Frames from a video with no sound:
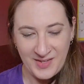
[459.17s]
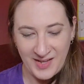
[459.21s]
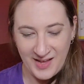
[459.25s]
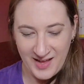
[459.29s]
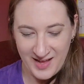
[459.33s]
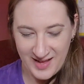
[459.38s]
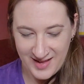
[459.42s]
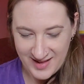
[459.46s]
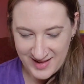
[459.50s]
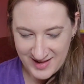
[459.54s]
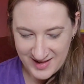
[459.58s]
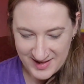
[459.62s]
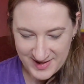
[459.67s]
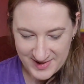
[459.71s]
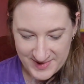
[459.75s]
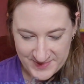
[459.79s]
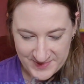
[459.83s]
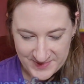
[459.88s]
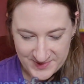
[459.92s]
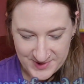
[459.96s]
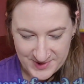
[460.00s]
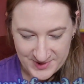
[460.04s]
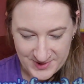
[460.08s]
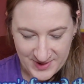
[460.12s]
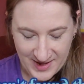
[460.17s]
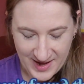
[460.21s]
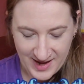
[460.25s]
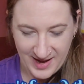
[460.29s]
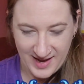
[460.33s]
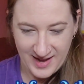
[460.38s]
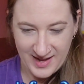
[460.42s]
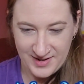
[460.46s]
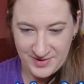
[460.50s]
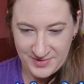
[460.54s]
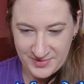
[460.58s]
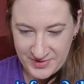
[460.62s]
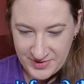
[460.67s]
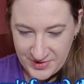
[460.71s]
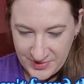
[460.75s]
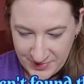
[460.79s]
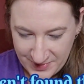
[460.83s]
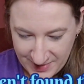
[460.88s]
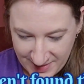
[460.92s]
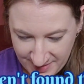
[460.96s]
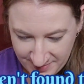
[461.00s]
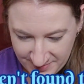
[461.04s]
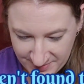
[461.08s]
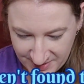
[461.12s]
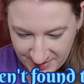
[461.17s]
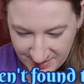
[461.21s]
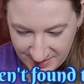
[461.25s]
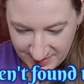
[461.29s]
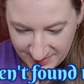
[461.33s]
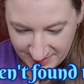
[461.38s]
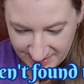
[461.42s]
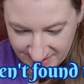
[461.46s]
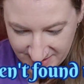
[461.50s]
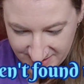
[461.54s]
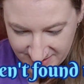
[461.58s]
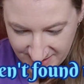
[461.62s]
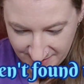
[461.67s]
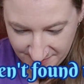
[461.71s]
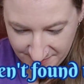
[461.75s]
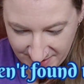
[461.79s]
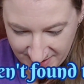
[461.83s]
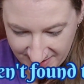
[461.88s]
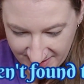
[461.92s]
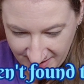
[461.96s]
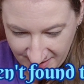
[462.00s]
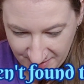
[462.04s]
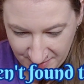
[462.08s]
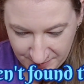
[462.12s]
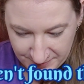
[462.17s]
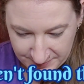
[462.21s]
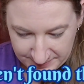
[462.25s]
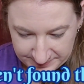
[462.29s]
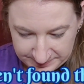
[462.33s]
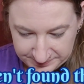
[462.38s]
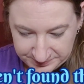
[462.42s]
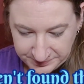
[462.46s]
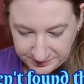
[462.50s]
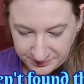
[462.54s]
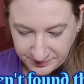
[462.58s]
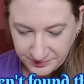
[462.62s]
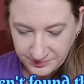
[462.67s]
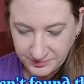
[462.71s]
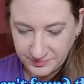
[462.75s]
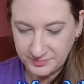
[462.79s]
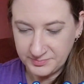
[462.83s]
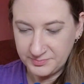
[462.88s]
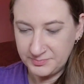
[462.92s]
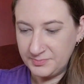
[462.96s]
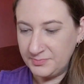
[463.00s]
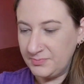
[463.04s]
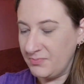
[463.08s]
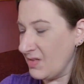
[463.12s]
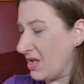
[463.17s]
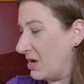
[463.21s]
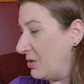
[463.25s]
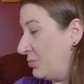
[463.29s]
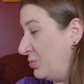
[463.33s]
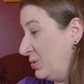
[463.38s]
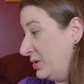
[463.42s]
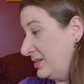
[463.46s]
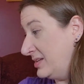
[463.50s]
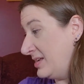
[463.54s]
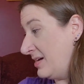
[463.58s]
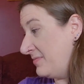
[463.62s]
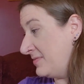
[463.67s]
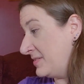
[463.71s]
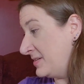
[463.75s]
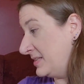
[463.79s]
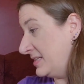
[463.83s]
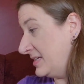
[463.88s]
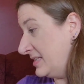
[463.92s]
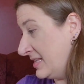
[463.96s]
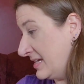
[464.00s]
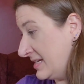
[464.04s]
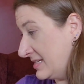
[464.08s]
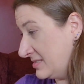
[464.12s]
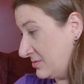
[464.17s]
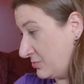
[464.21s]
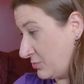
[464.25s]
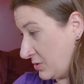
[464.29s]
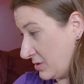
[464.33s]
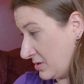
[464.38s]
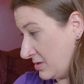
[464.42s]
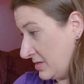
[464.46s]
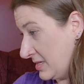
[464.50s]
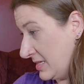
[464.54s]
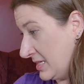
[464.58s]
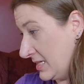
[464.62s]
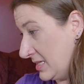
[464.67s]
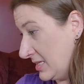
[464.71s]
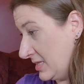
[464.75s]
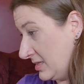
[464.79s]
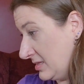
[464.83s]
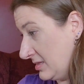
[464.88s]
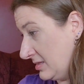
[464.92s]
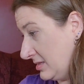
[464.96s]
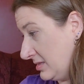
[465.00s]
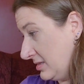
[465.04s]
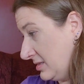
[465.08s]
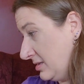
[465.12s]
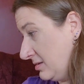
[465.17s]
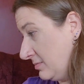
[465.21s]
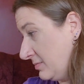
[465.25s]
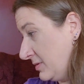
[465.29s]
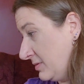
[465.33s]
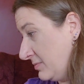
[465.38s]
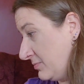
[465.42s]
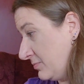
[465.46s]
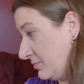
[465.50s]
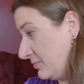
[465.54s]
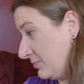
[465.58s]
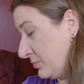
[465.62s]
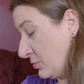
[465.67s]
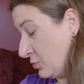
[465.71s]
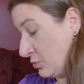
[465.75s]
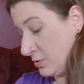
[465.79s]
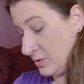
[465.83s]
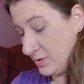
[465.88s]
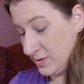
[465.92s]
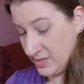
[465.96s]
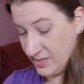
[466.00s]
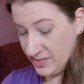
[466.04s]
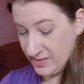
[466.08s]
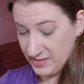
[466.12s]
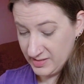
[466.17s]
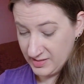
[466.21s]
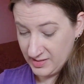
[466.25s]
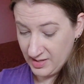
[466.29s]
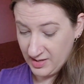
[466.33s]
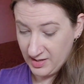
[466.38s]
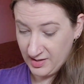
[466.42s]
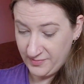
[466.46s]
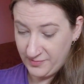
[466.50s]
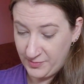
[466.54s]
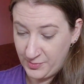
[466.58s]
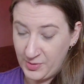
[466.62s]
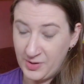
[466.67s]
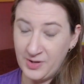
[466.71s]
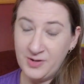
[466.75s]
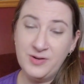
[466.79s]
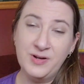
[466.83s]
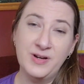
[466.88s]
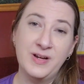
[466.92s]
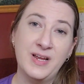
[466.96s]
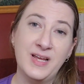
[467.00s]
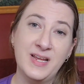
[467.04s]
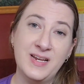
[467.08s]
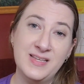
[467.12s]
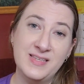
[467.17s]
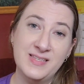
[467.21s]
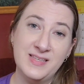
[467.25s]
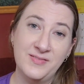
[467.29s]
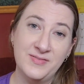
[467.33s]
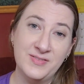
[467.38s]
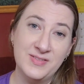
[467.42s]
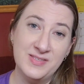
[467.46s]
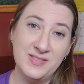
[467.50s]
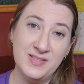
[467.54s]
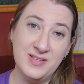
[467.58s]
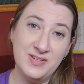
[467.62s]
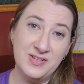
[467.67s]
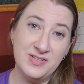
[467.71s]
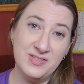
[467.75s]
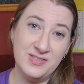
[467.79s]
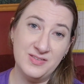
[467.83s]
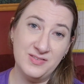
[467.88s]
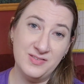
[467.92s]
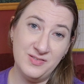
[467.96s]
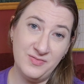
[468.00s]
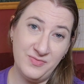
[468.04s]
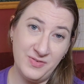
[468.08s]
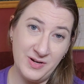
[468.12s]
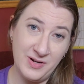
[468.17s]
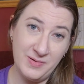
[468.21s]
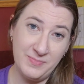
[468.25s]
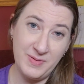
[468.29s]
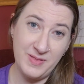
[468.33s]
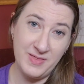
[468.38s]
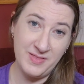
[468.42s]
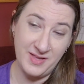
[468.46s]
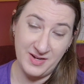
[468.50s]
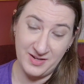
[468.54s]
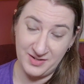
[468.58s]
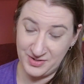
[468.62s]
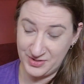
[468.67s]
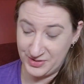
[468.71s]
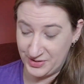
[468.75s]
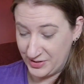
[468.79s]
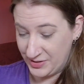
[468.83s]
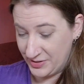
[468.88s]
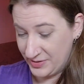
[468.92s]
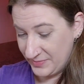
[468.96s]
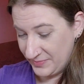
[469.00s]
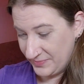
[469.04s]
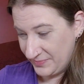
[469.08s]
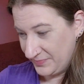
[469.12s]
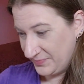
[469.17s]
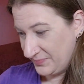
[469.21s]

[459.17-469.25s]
So yeah, I don't know when I'm gonna get that back out. I would definitely like to work on it a little bit more, because 487 stitches is a very pathetic start.